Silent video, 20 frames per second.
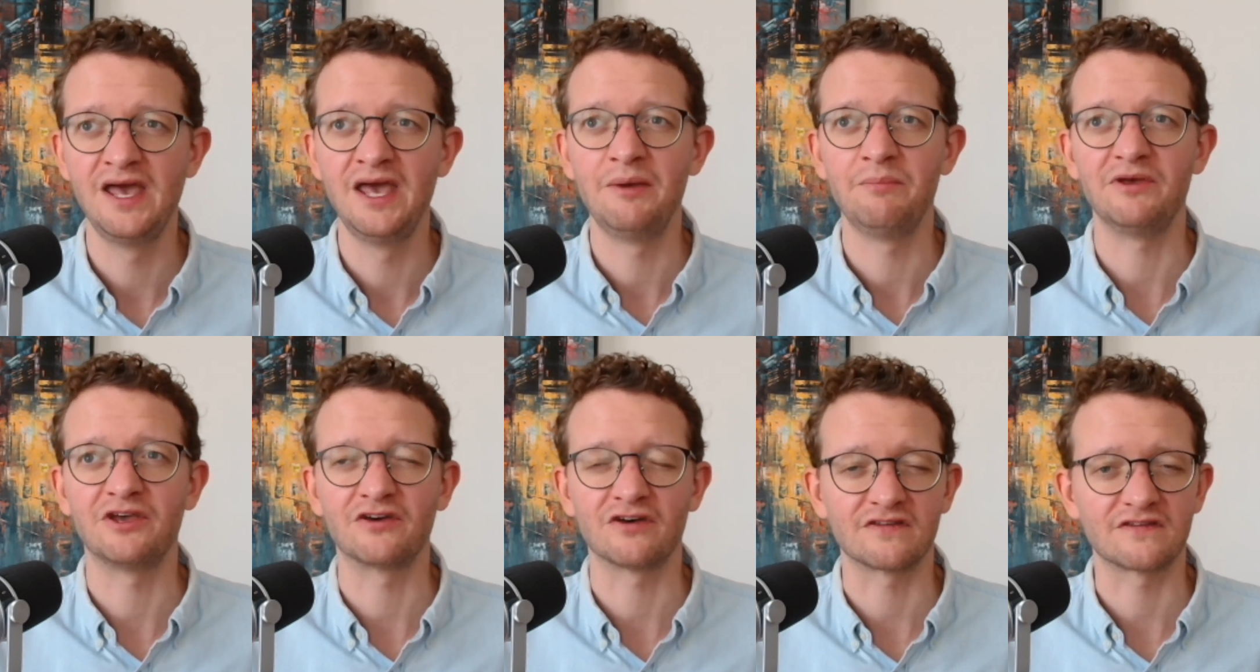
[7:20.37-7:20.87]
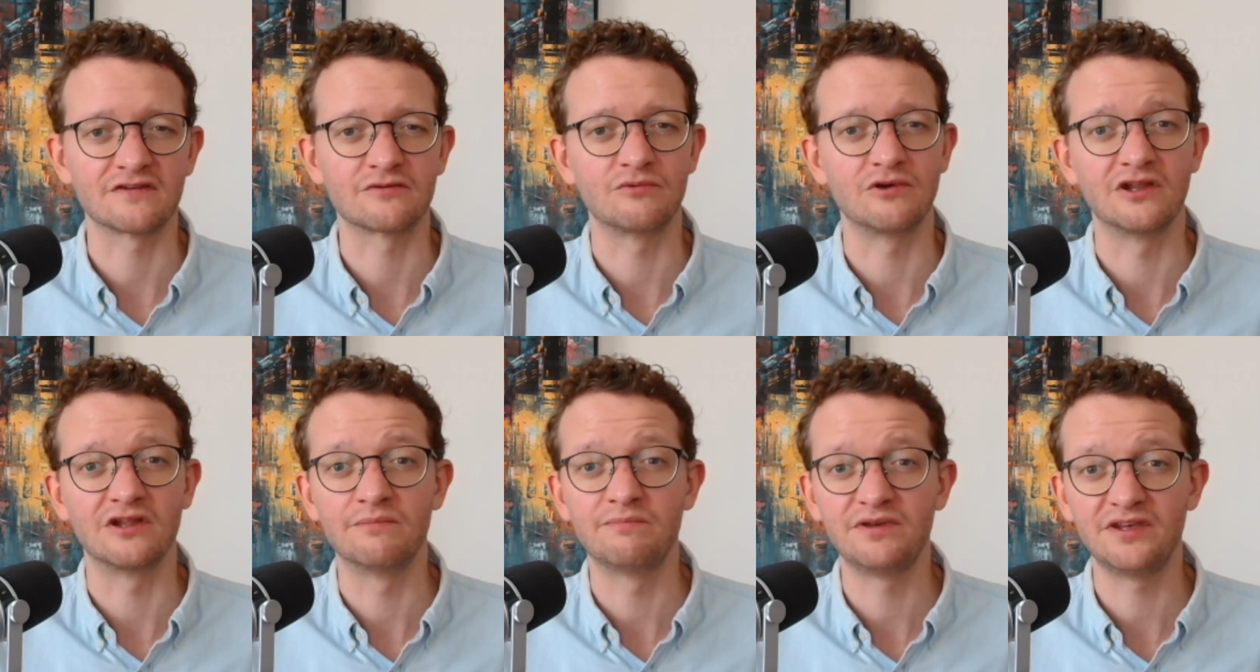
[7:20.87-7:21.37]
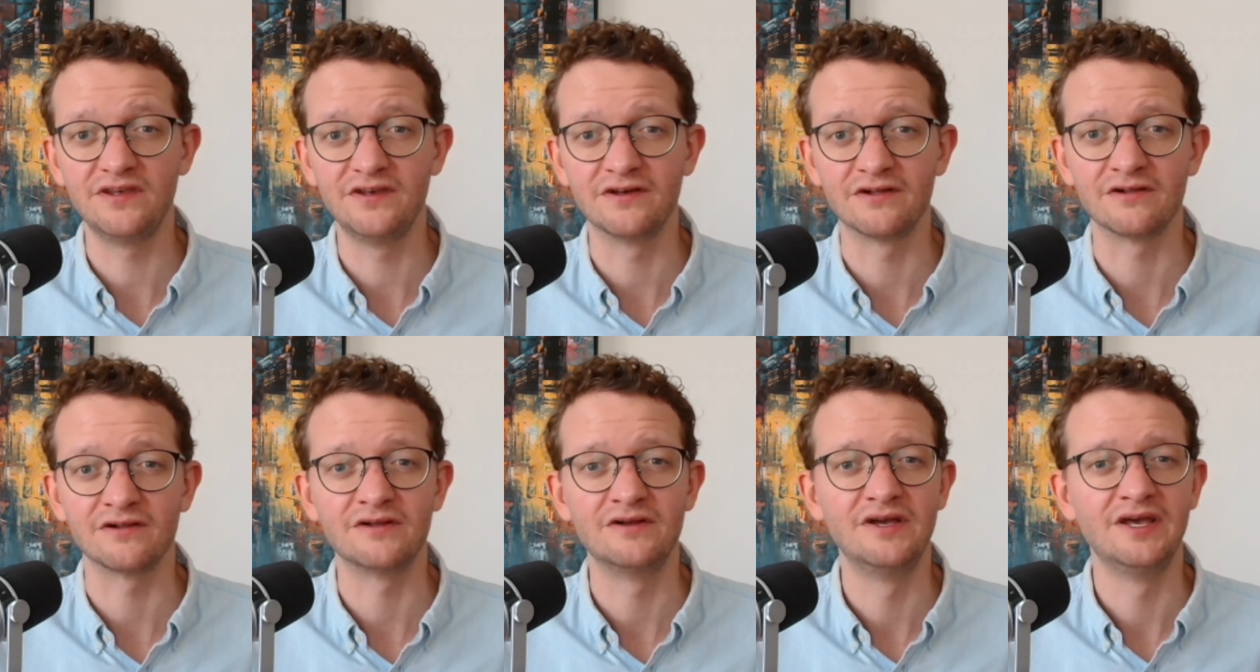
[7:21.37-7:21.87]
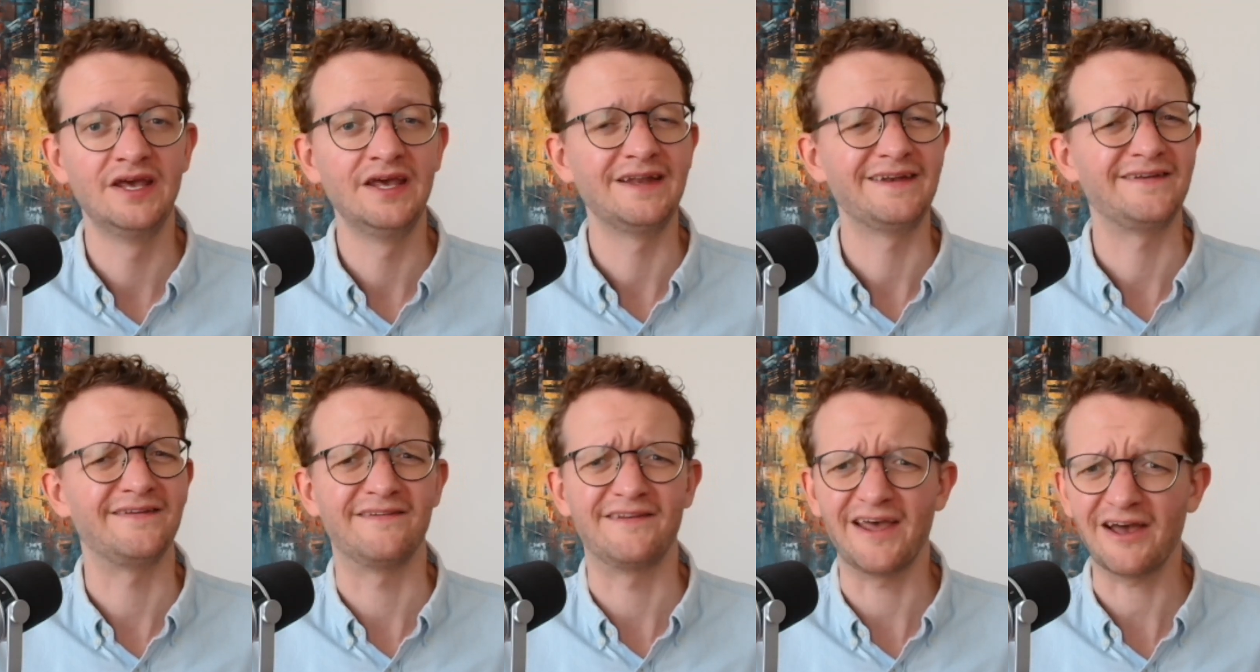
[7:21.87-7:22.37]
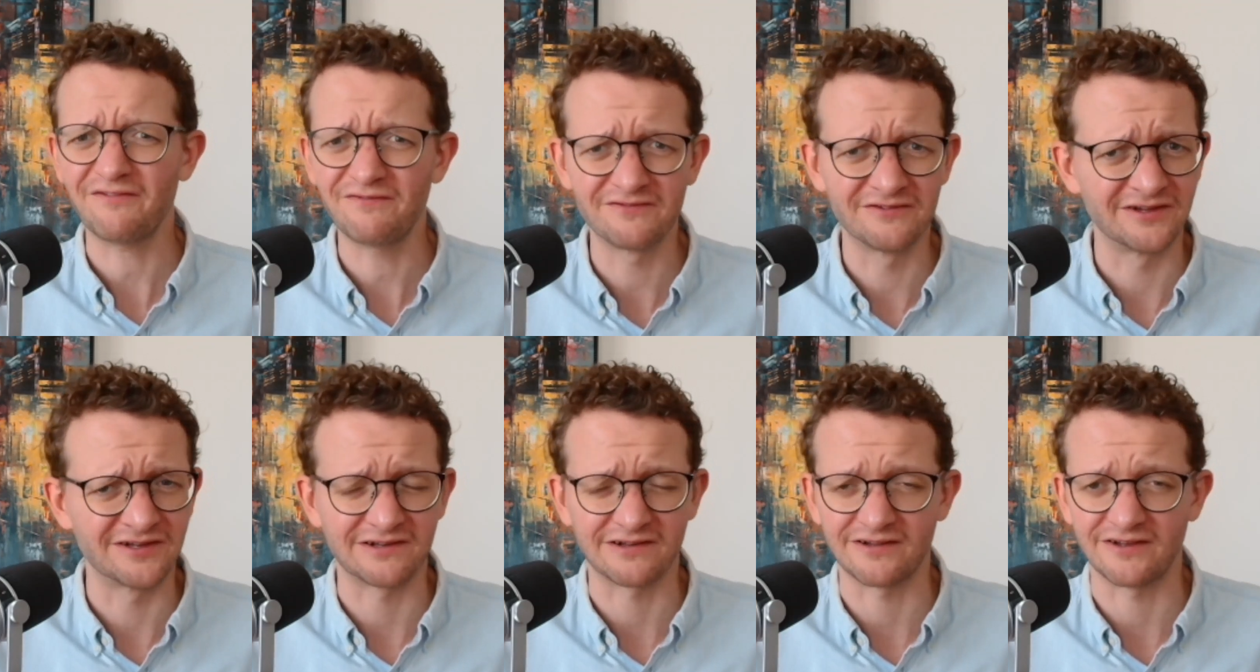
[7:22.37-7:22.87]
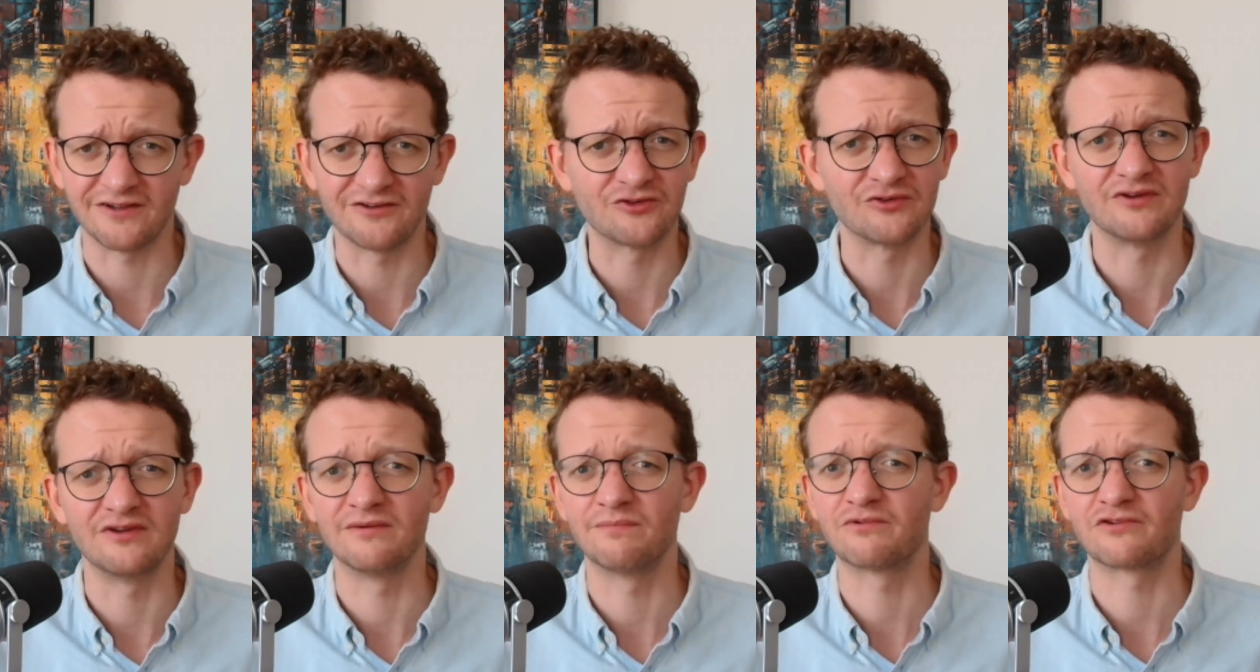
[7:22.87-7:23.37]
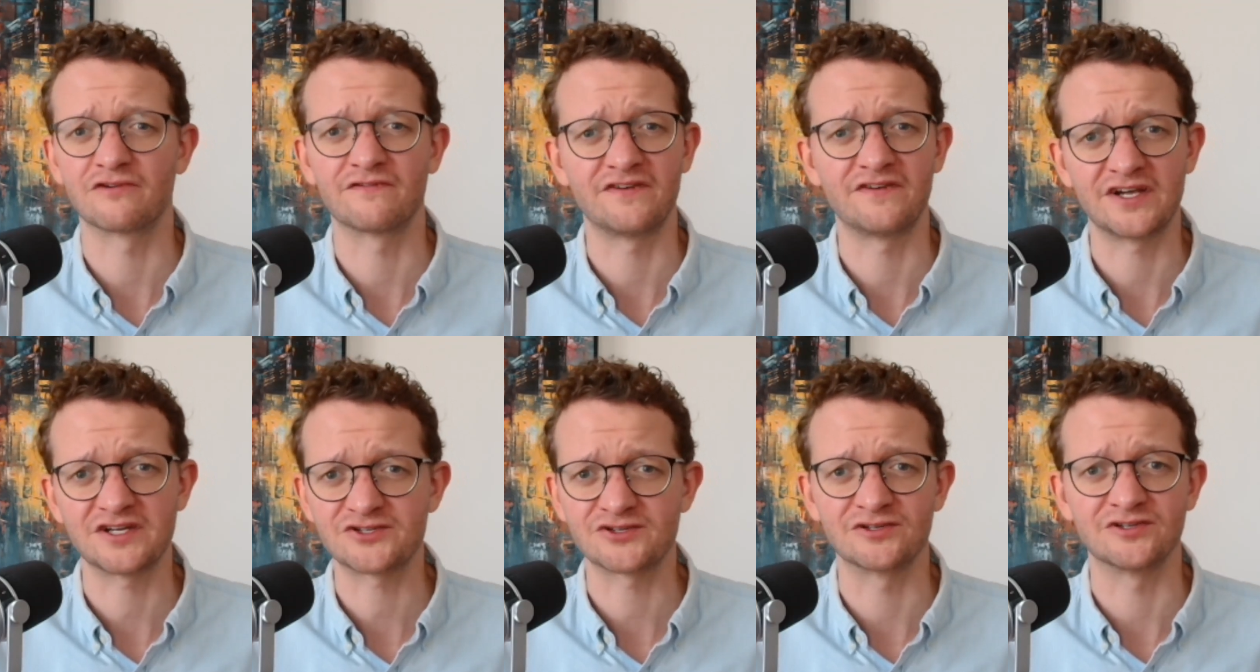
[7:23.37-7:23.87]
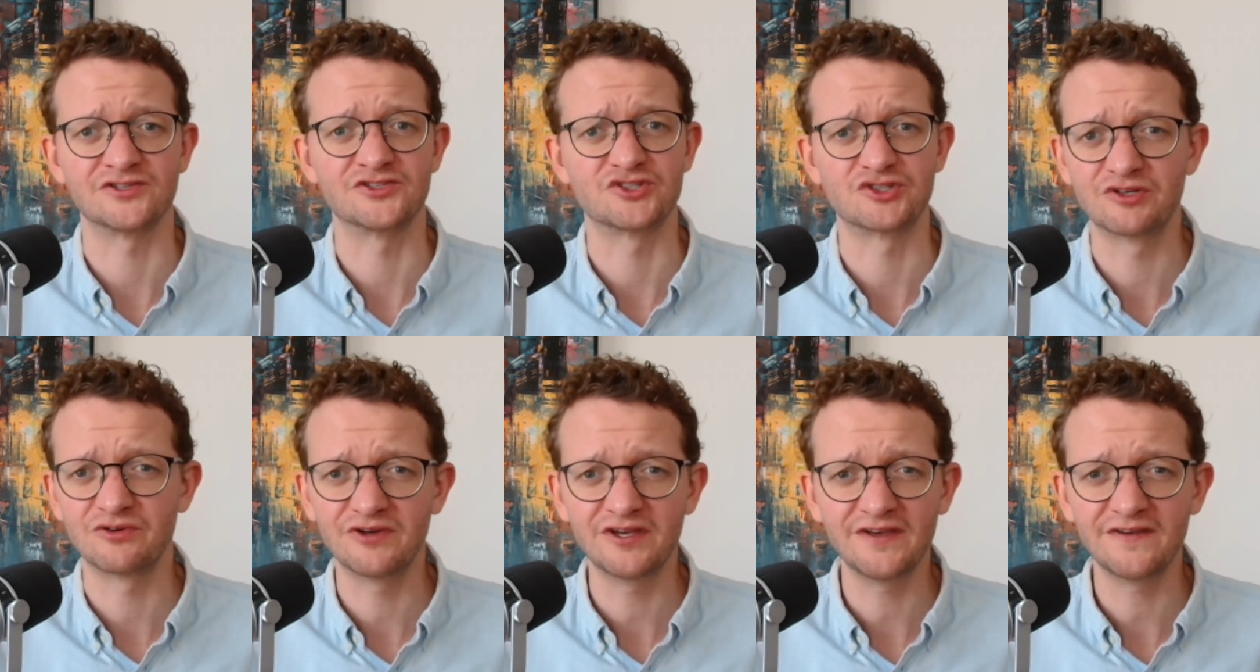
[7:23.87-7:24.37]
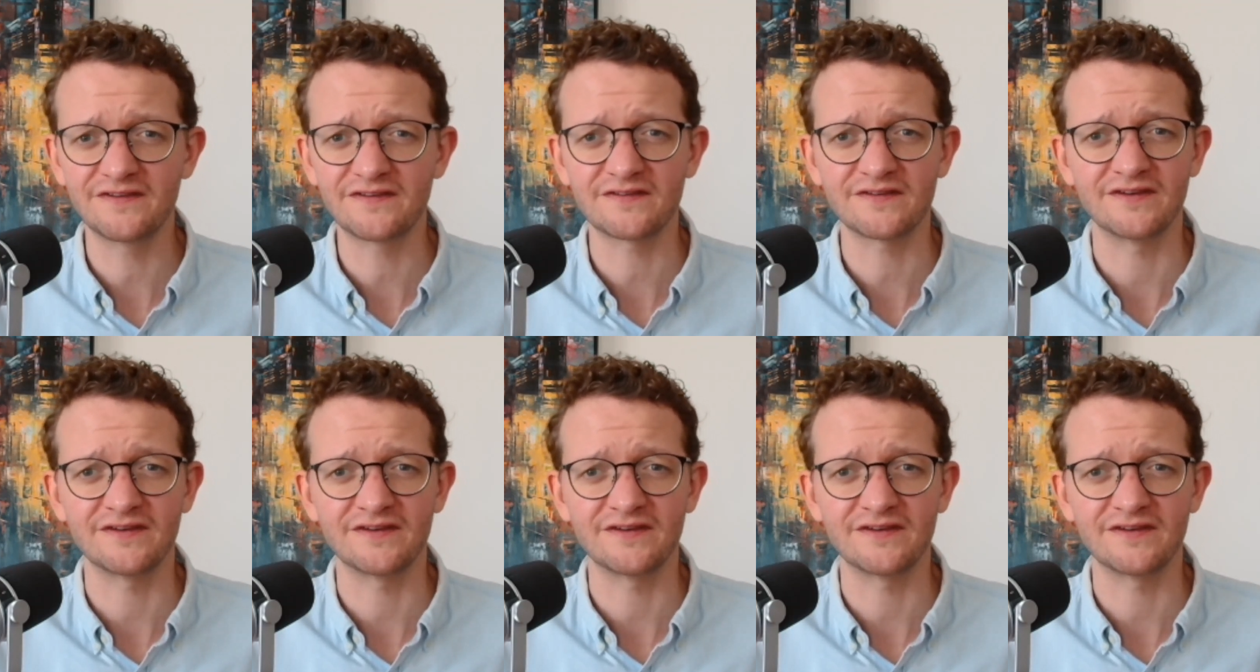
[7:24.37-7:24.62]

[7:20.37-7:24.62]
because it will appeal definitely to the professional juries.